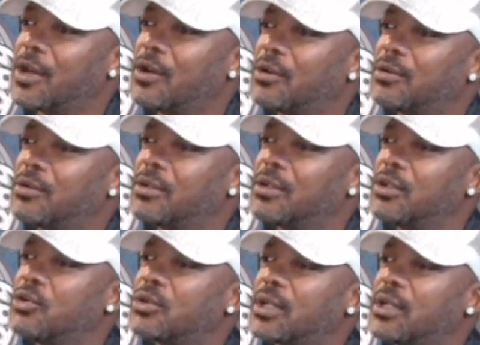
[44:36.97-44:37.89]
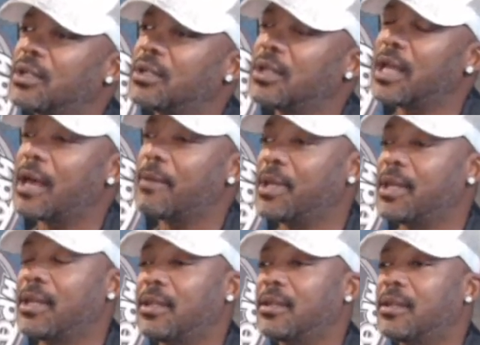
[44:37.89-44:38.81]
no, you could. I
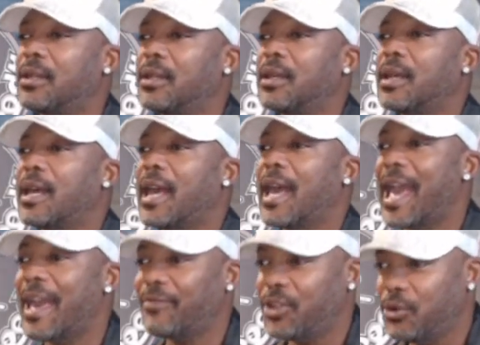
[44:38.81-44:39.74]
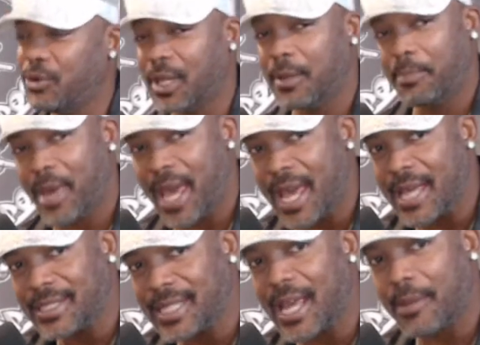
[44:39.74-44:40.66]
mean, after you get
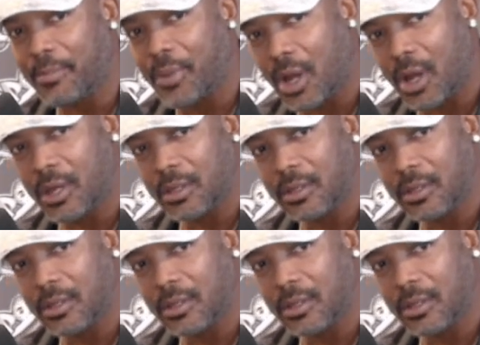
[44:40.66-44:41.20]
past that part,